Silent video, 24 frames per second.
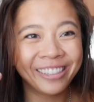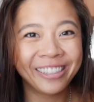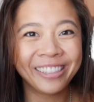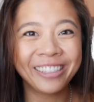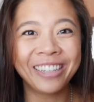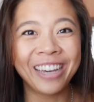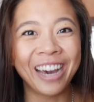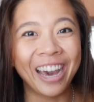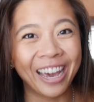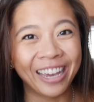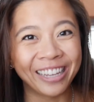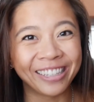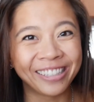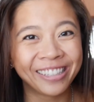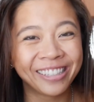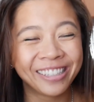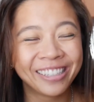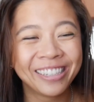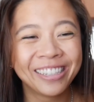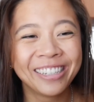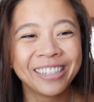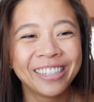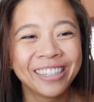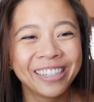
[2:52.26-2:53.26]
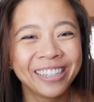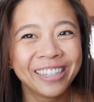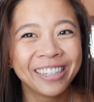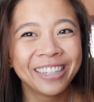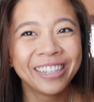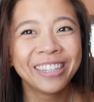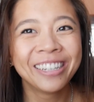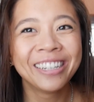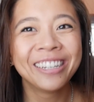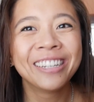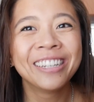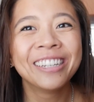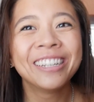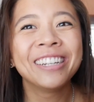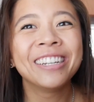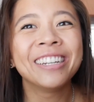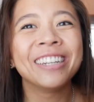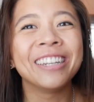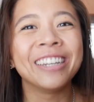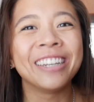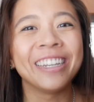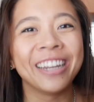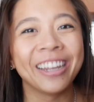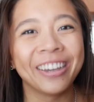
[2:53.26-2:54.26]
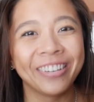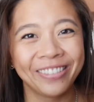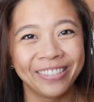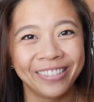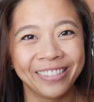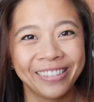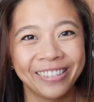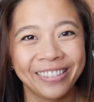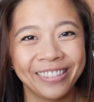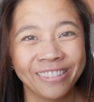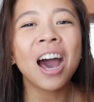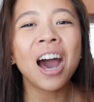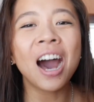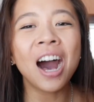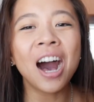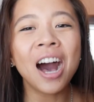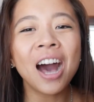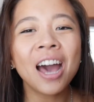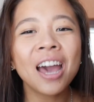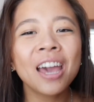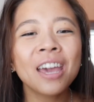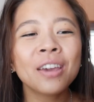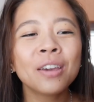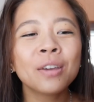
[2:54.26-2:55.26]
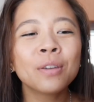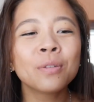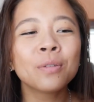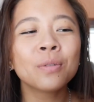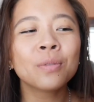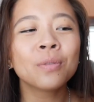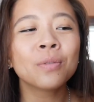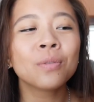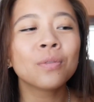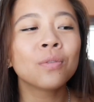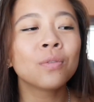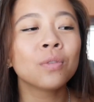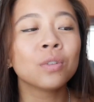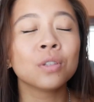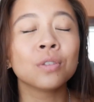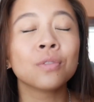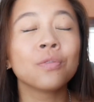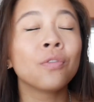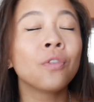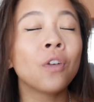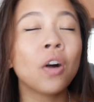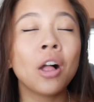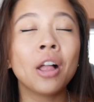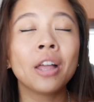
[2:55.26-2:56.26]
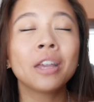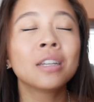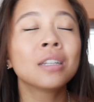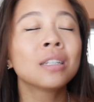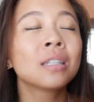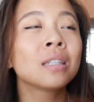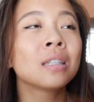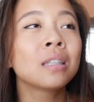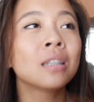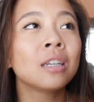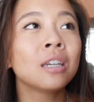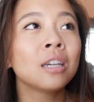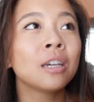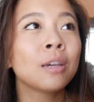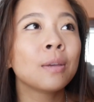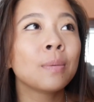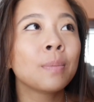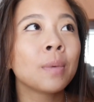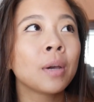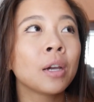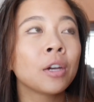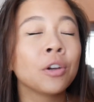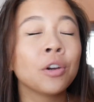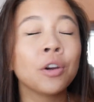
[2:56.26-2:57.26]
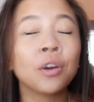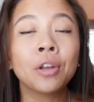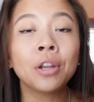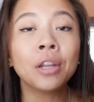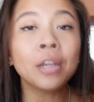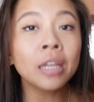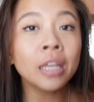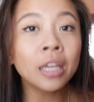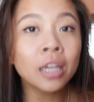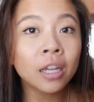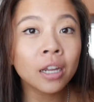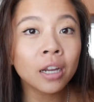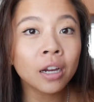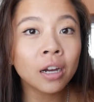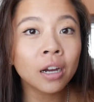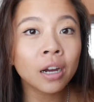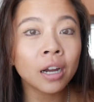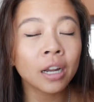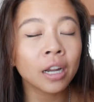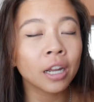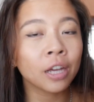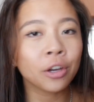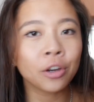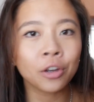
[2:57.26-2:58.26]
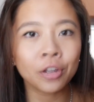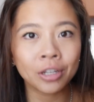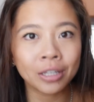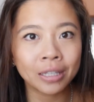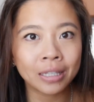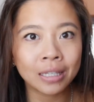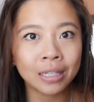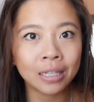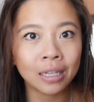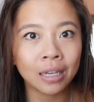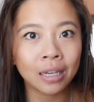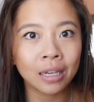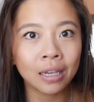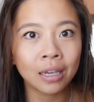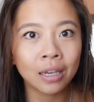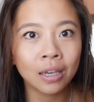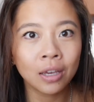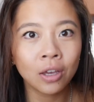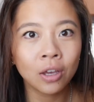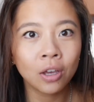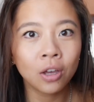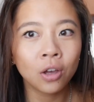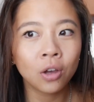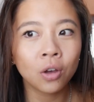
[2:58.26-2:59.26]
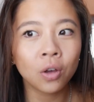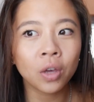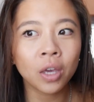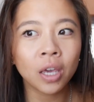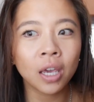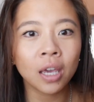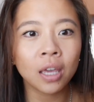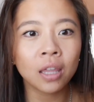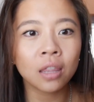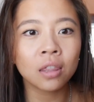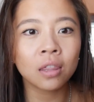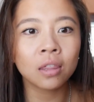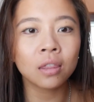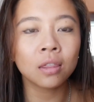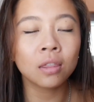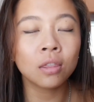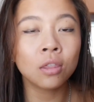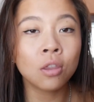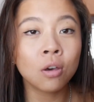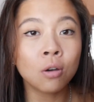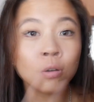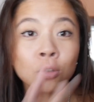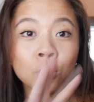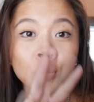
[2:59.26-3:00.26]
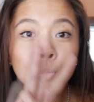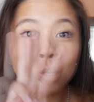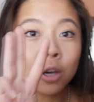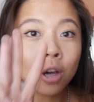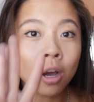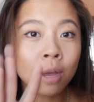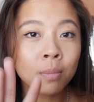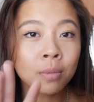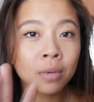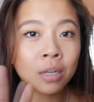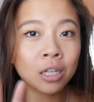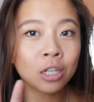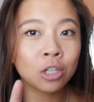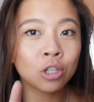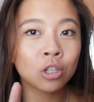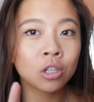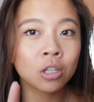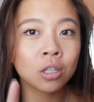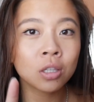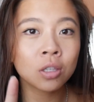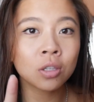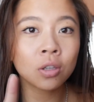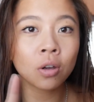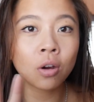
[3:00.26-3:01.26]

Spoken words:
Guys, no. I was falling asleep. I couldn't hear and I couldn't see. Okay, those three combinations